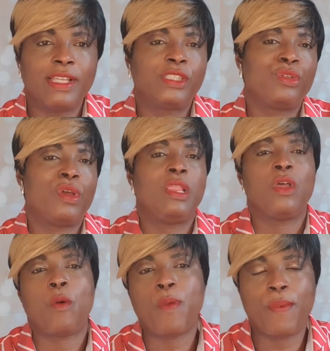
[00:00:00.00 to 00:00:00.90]
So a
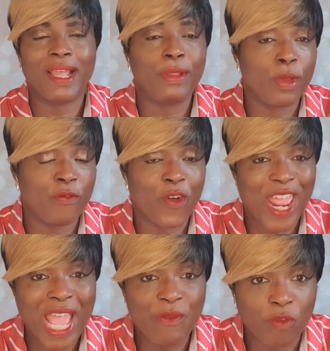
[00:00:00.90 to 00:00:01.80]
lot of people are looking for
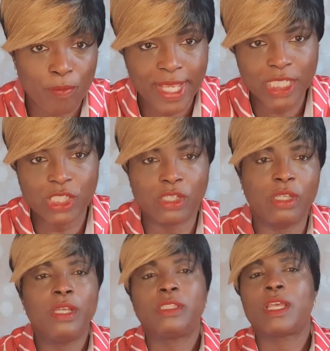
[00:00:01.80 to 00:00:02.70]

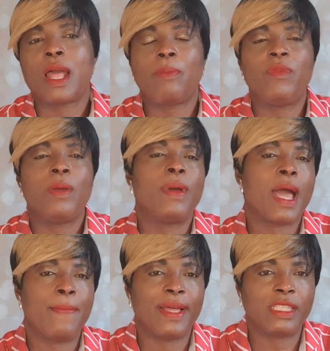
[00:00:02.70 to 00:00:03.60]
information to help them
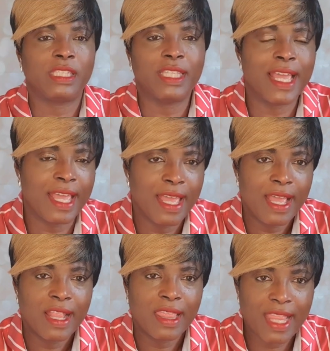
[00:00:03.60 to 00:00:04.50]
about their
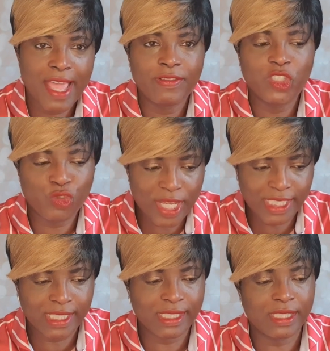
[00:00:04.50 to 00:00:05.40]
life
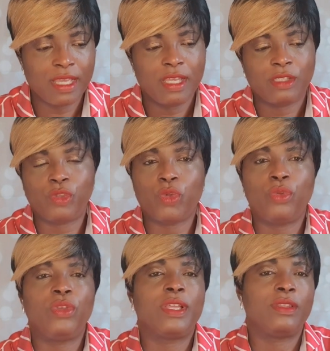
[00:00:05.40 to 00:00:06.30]
stresses.
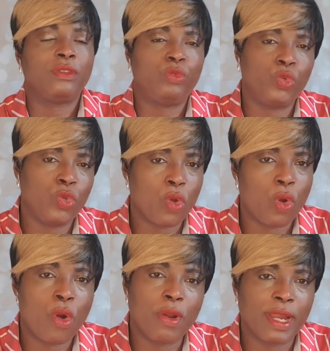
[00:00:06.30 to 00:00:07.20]
So you can do
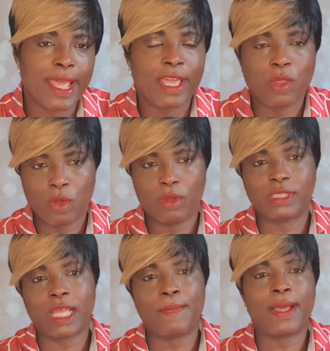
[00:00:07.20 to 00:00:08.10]
your online
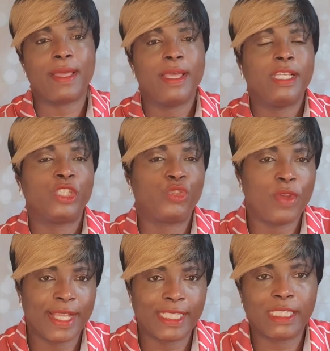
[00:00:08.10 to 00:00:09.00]
course about
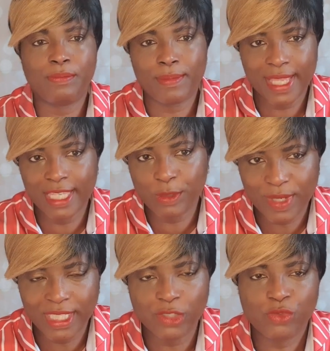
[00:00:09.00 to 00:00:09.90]
stress
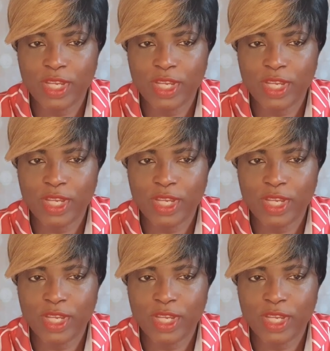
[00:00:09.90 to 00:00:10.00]
management,